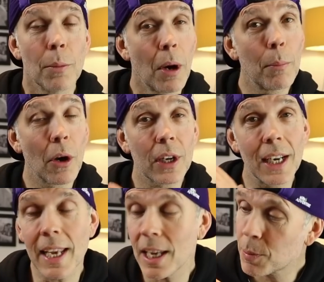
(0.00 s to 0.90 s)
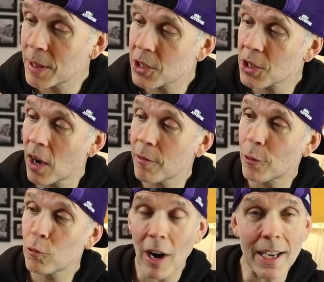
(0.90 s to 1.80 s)
The Mont Blanc Elite has been designed
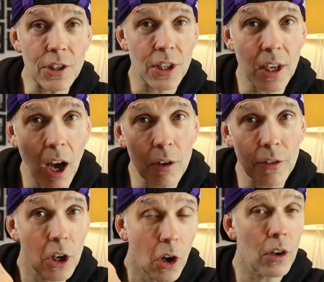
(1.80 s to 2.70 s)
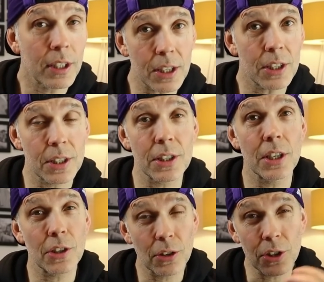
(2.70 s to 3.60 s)
for racing over long
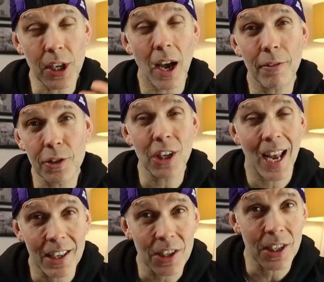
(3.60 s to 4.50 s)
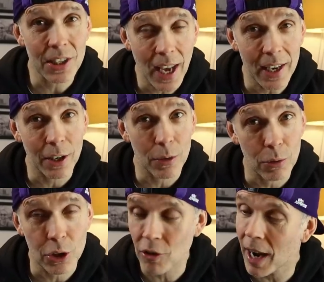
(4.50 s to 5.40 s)
distances on tough, challenging
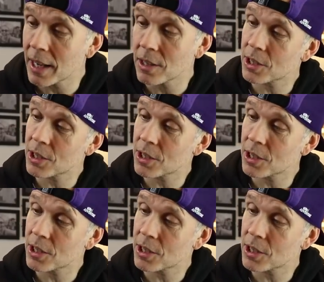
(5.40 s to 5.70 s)
technical terrain.